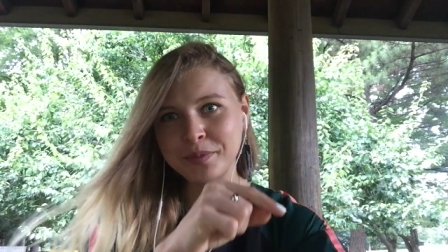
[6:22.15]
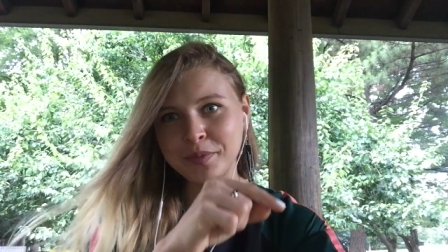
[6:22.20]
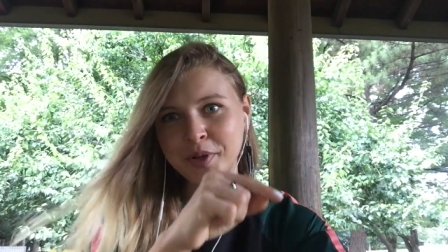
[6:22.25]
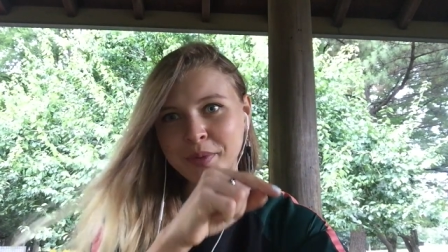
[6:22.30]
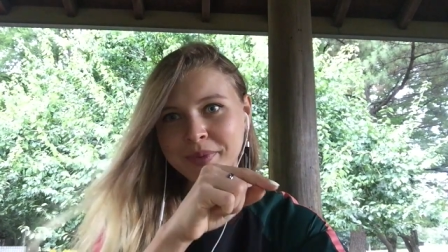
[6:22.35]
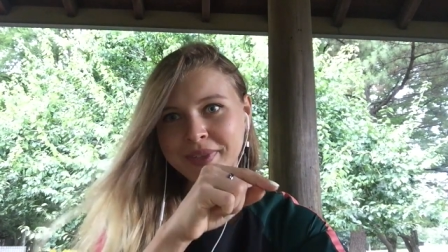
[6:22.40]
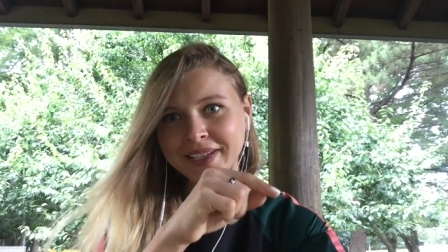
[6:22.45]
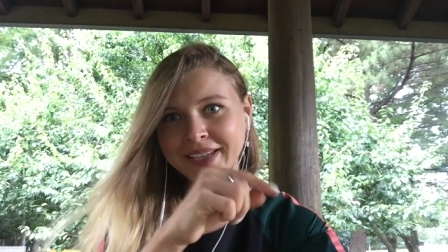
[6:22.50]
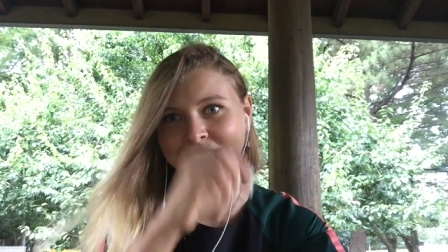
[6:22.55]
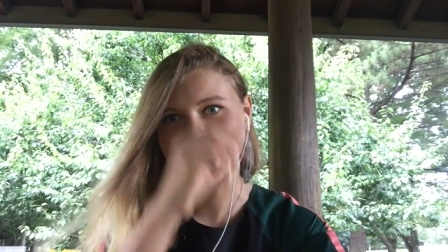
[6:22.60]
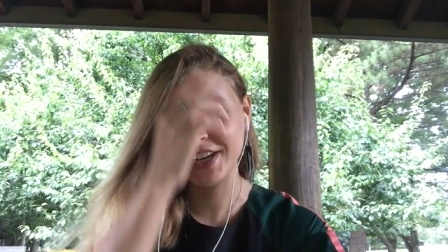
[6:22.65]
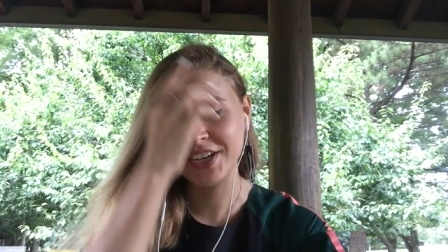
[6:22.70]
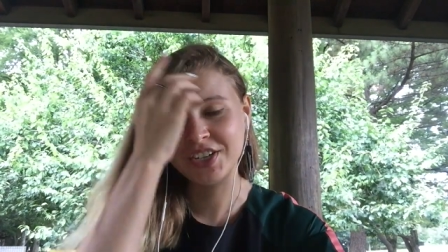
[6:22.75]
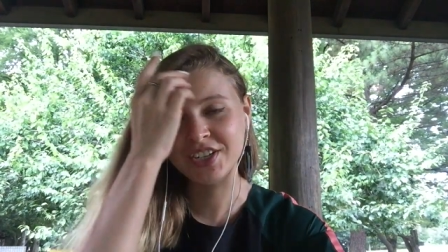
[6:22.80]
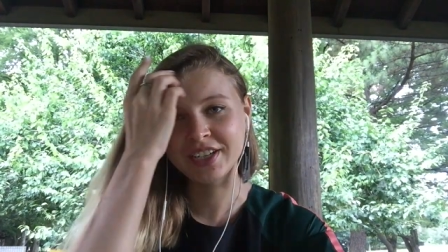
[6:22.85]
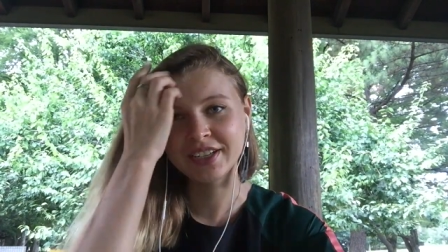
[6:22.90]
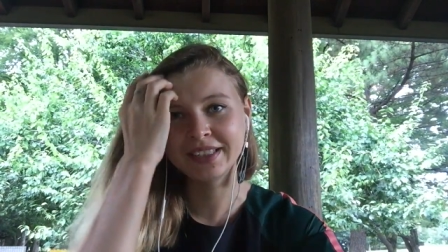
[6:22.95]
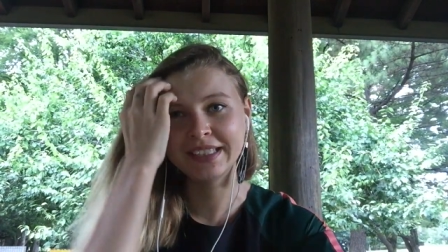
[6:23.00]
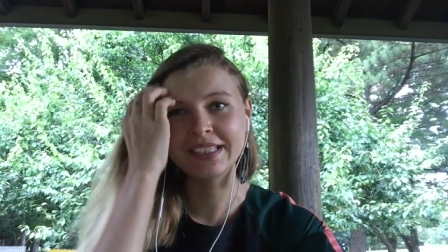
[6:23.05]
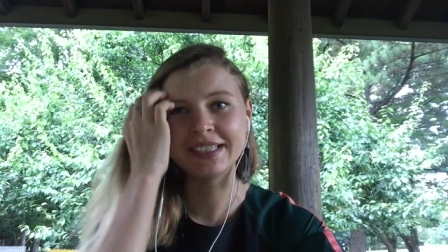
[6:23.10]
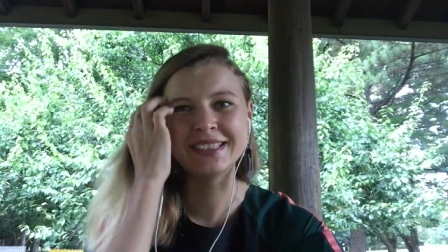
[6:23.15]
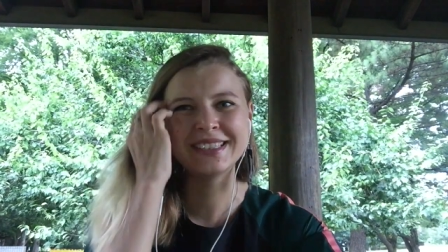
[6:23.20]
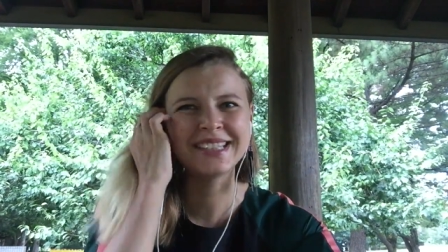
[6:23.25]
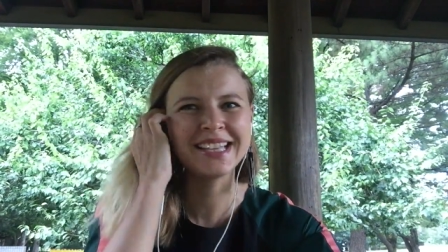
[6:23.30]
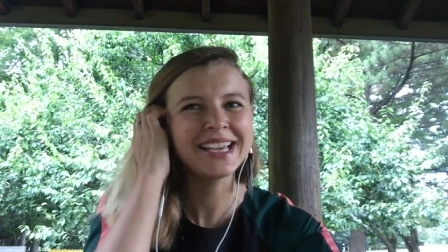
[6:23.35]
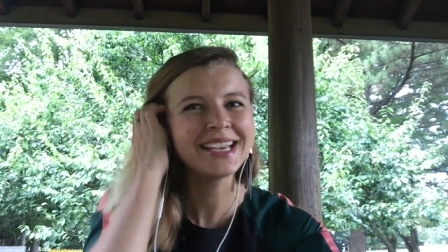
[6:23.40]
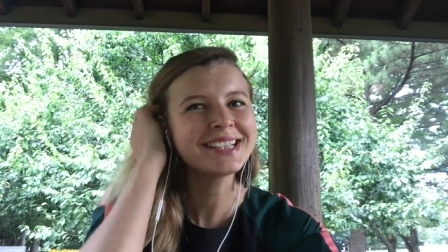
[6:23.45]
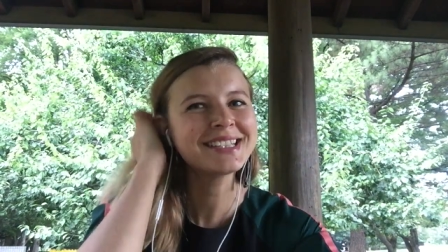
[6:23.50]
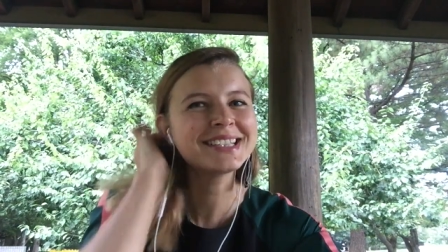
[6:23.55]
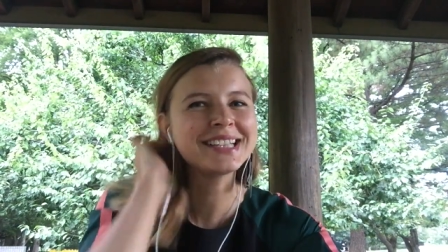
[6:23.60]
application it
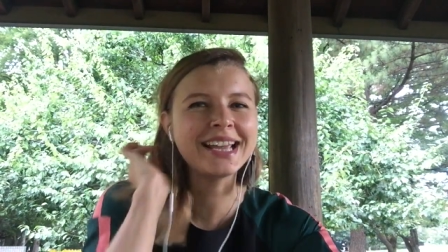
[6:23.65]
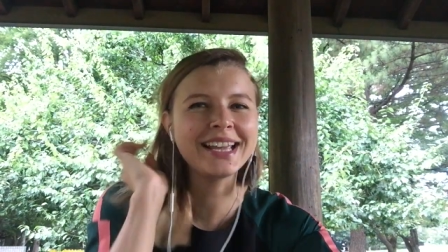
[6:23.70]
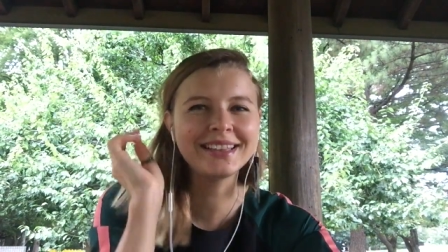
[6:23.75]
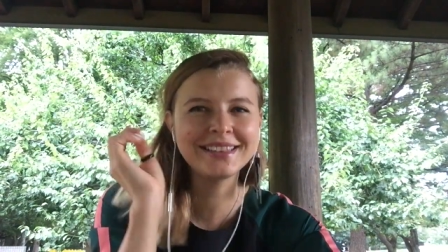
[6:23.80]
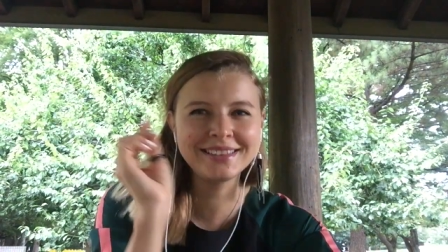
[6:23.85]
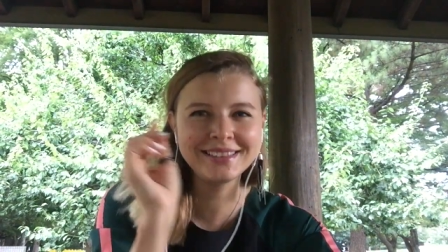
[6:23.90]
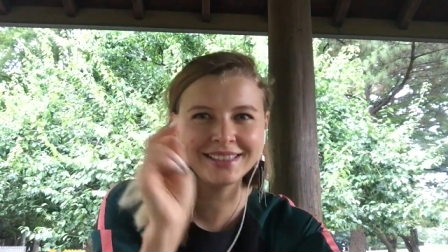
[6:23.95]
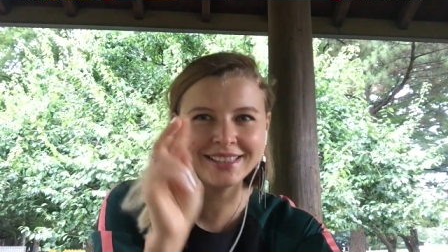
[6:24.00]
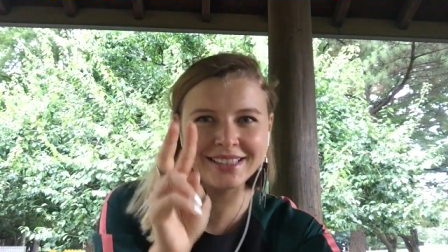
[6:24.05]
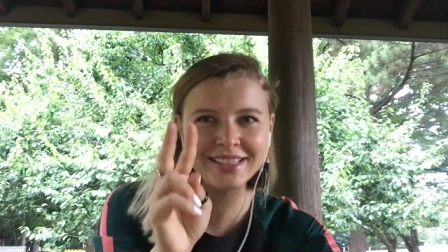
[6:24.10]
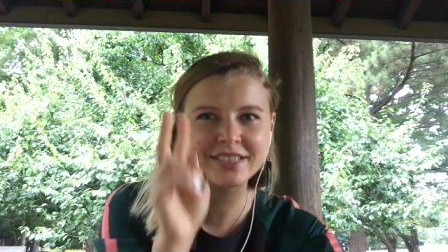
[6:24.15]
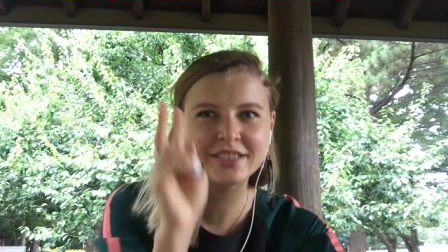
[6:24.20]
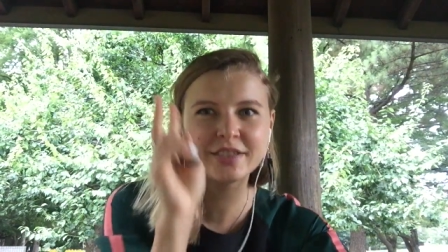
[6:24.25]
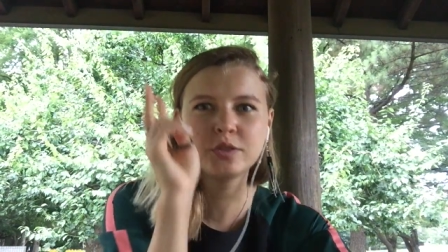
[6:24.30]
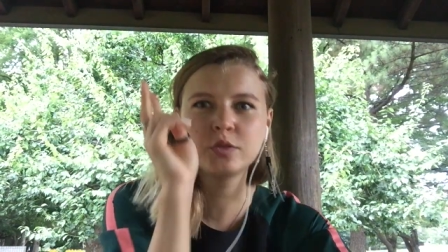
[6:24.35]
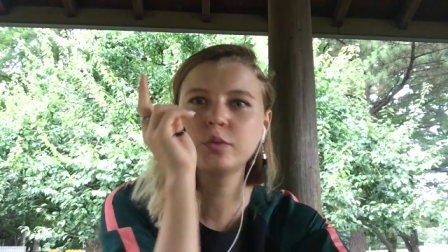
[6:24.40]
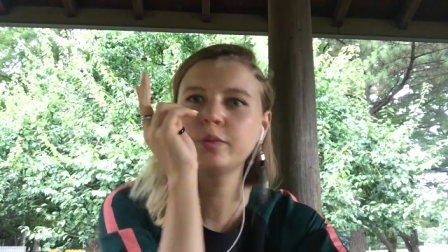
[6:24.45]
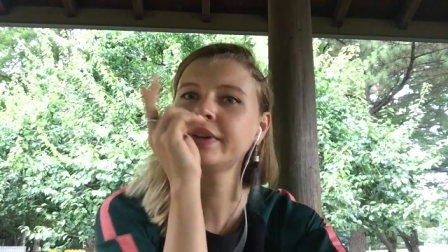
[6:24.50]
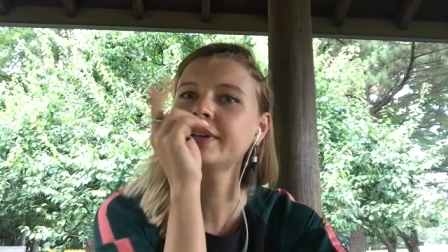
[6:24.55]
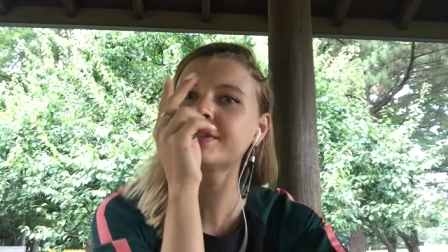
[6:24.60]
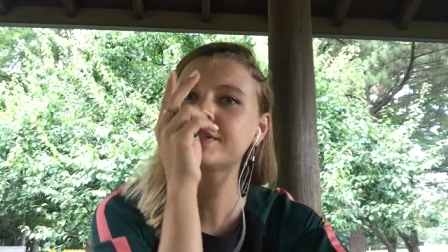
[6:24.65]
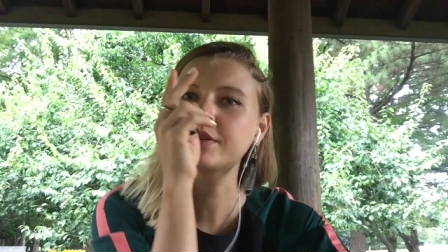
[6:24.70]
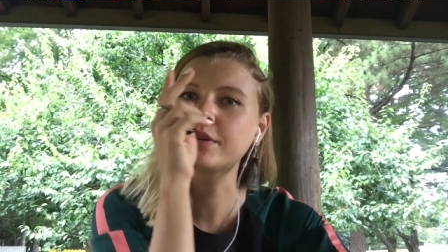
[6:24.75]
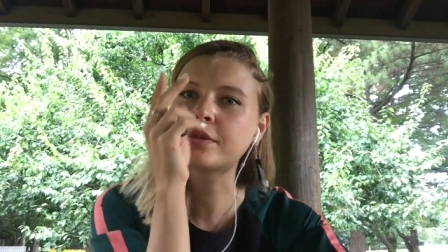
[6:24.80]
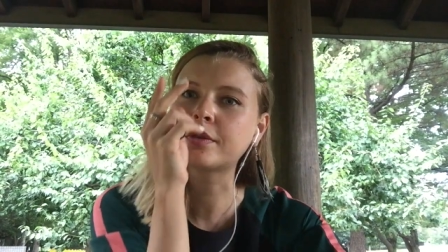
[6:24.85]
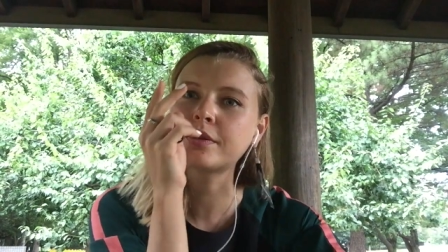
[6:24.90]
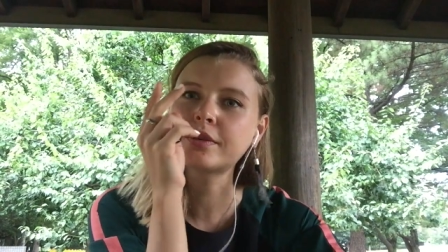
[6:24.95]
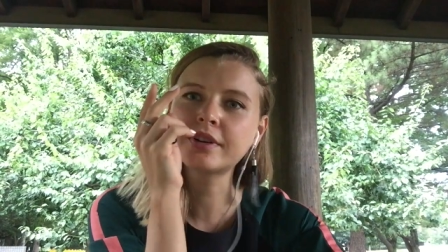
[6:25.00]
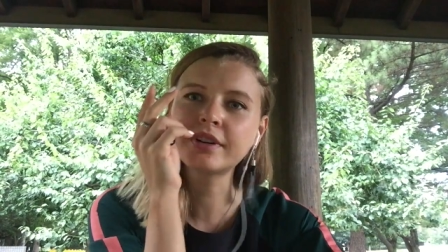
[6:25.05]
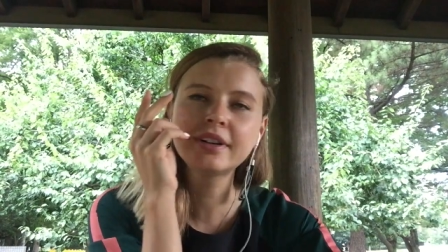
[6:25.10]
takes at least 2 weeks,
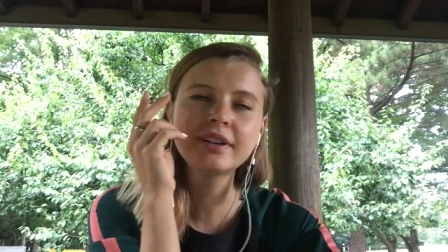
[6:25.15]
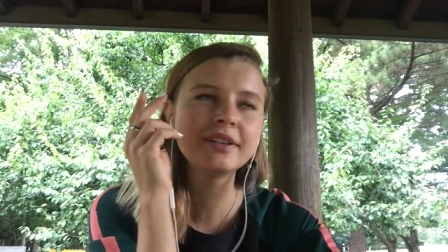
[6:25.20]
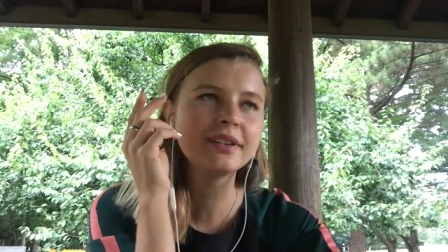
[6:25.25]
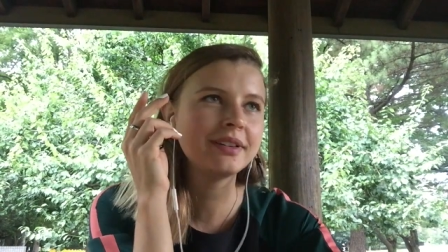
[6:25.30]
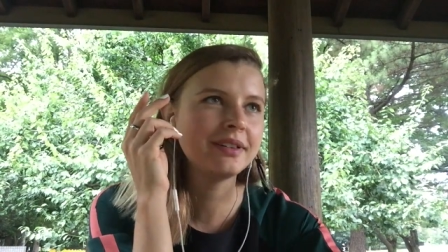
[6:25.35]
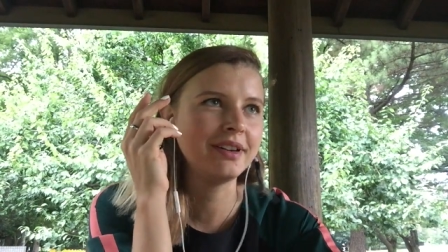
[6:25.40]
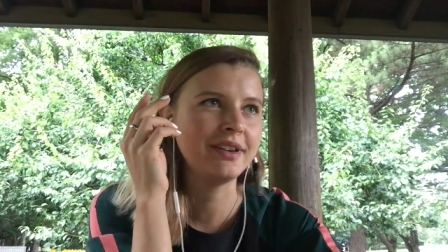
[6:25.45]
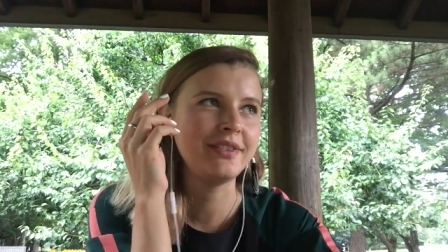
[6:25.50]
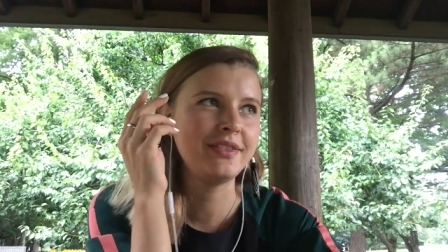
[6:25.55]
or